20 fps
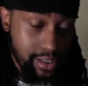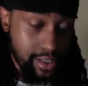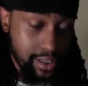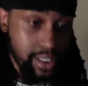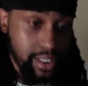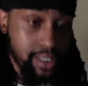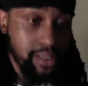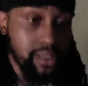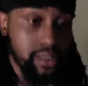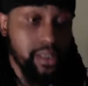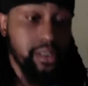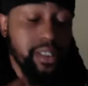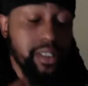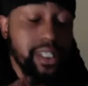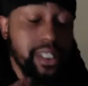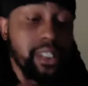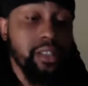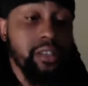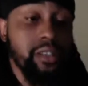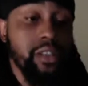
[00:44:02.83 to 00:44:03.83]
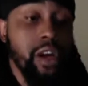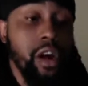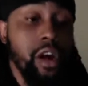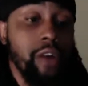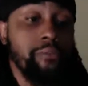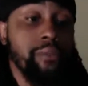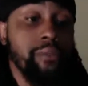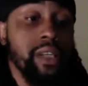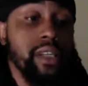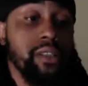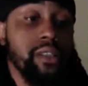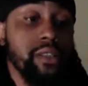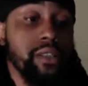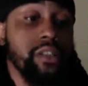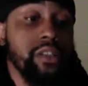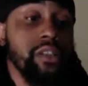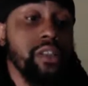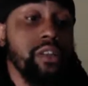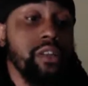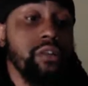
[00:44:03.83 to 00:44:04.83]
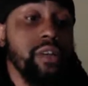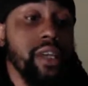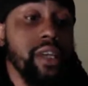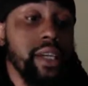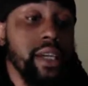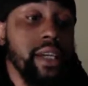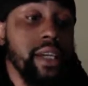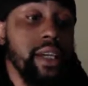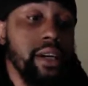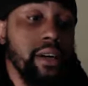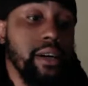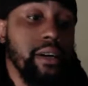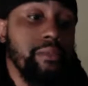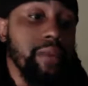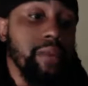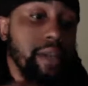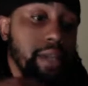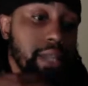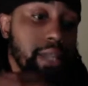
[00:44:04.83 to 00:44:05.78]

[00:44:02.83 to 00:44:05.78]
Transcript: These are meant to generate income